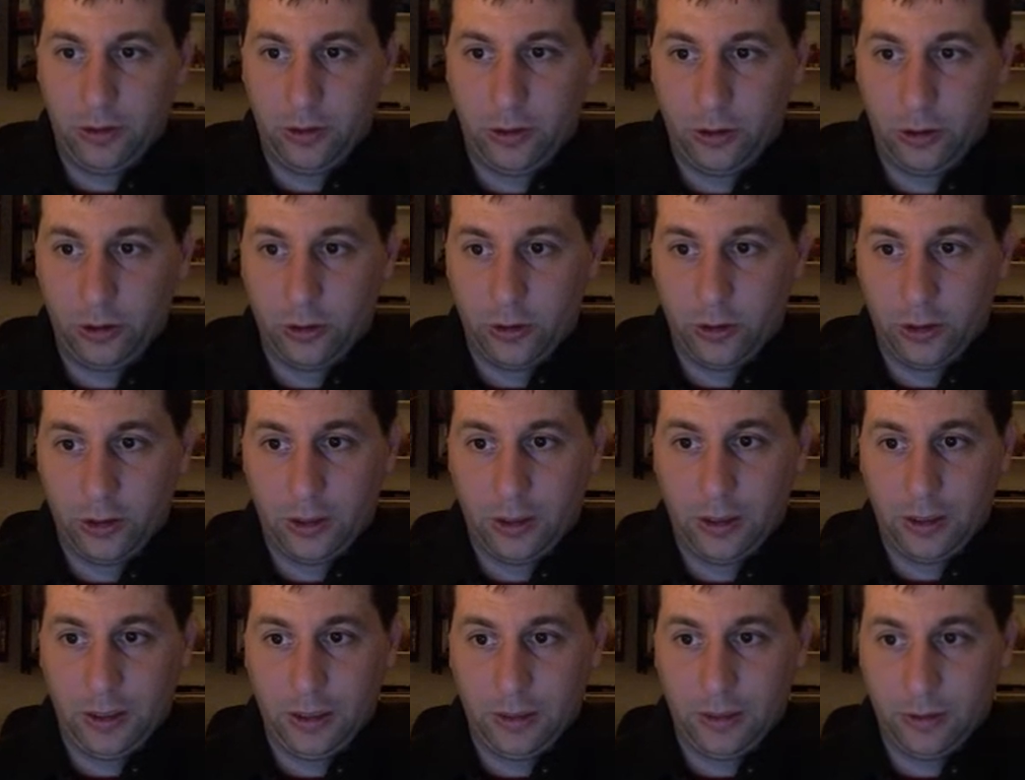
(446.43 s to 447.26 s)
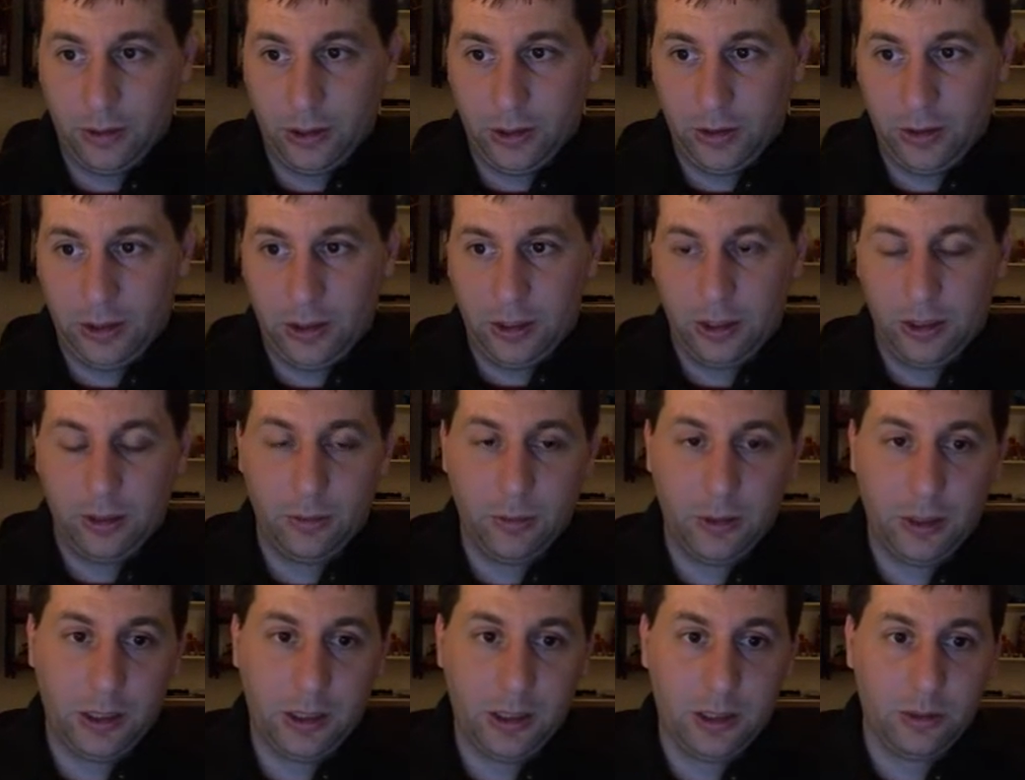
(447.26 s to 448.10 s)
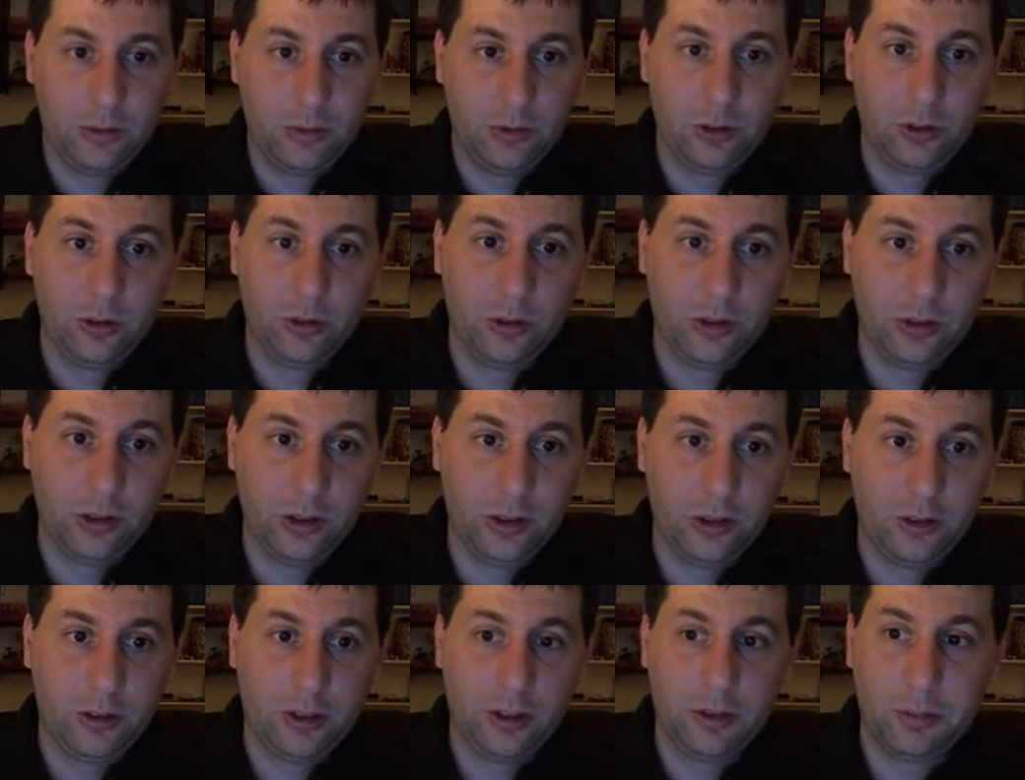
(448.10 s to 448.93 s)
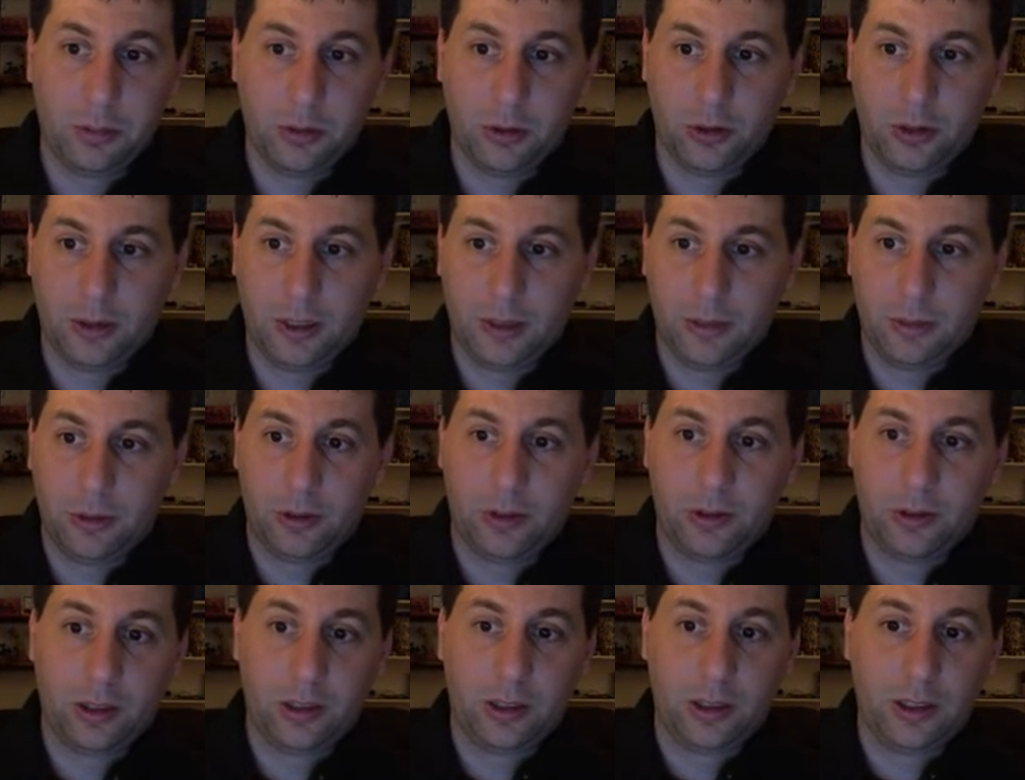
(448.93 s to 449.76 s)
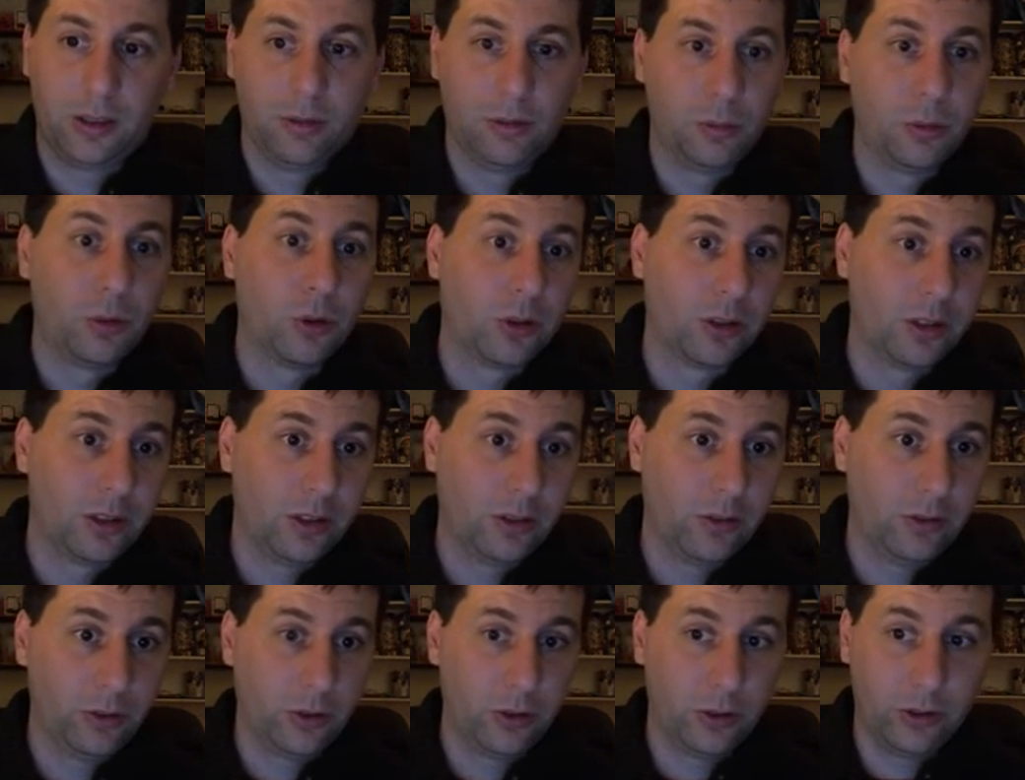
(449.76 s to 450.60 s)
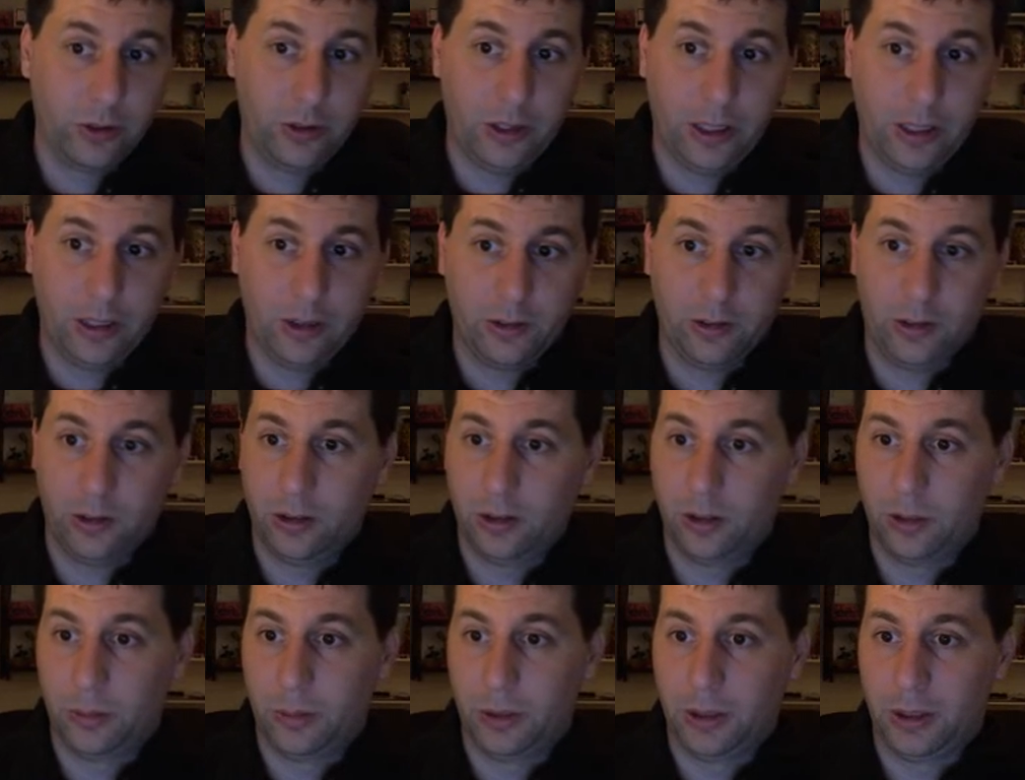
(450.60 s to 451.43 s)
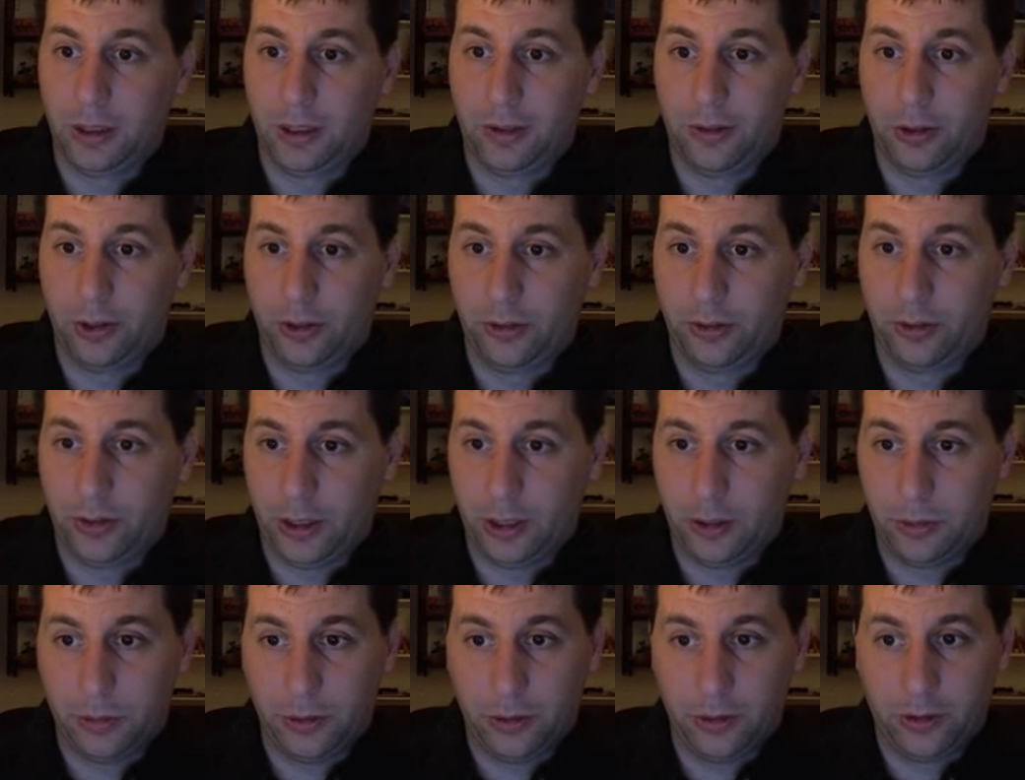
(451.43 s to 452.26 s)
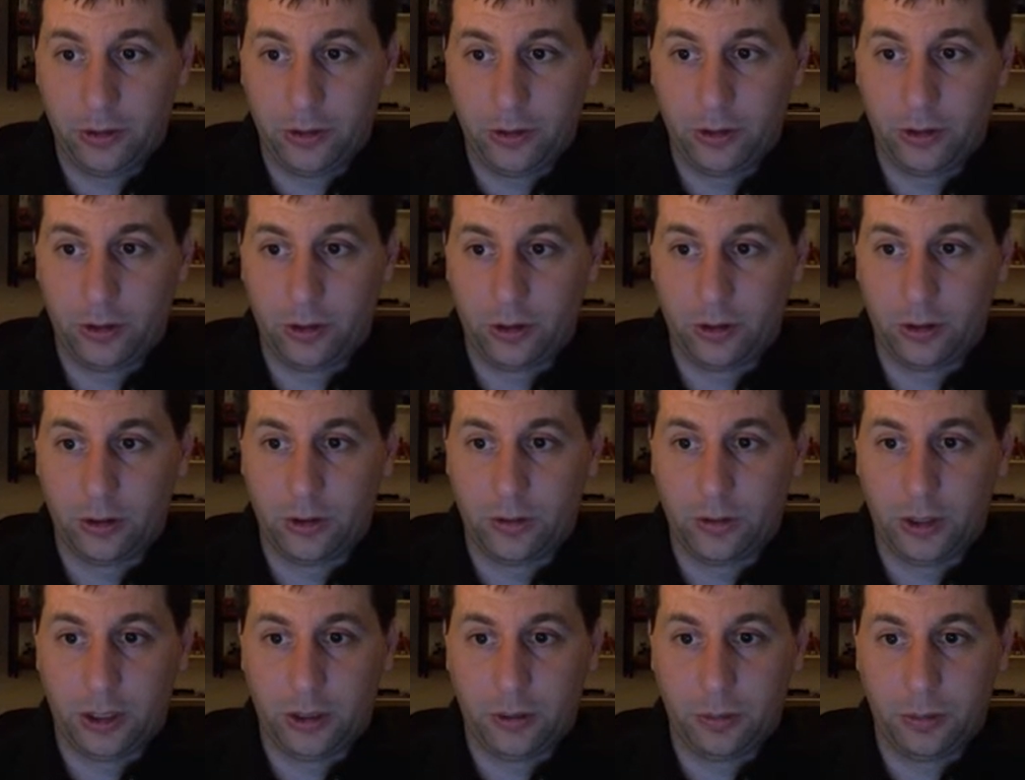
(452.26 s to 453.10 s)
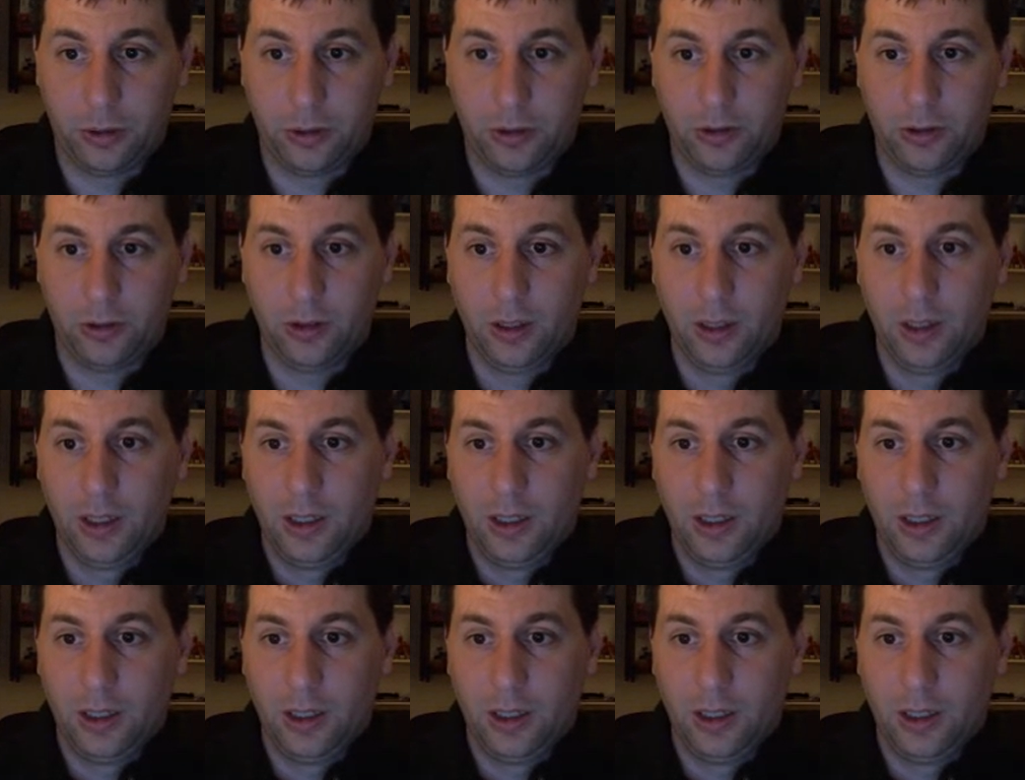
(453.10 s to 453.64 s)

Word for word: You're usually going to have on team. Um, usually, the chief programmer is going to give the more difficult tasks to the mid-level developers and junior developers.